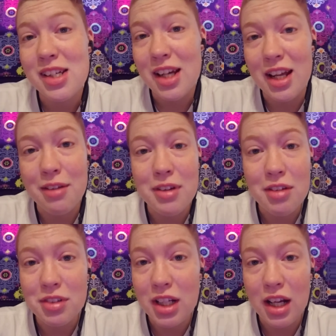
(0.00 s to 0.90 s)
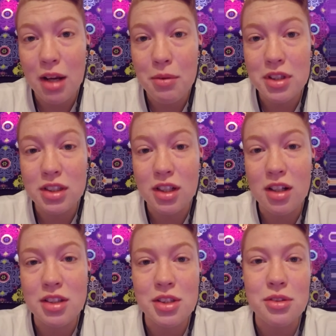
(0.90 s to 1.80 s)
And if you ever need anyone to
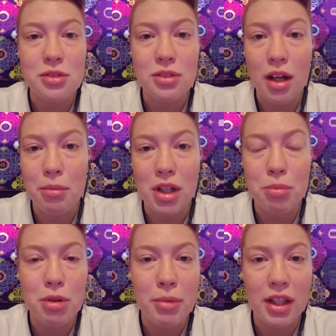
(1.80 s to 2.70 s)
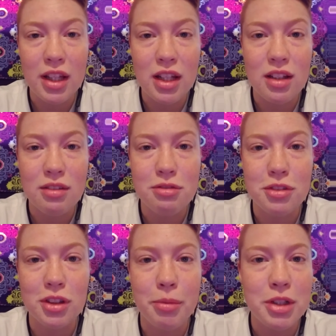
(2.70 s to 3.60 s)
talk to, I'm going to put my link
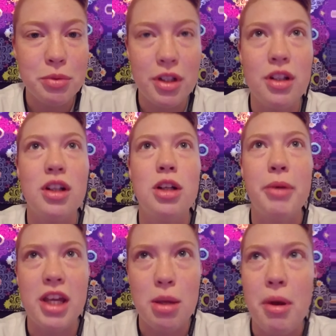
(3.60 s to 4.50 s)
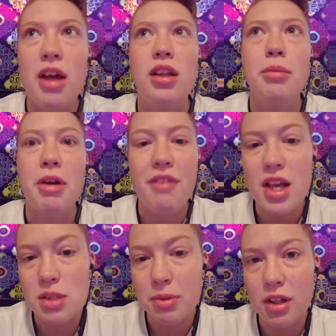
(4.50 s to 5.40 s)
for my Twitter or my email and my
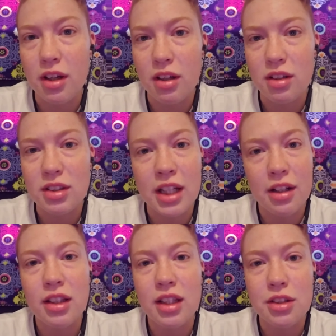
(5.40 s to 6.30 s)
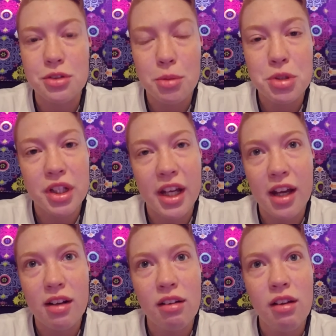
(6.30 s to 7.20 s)
Facebook down in the description again.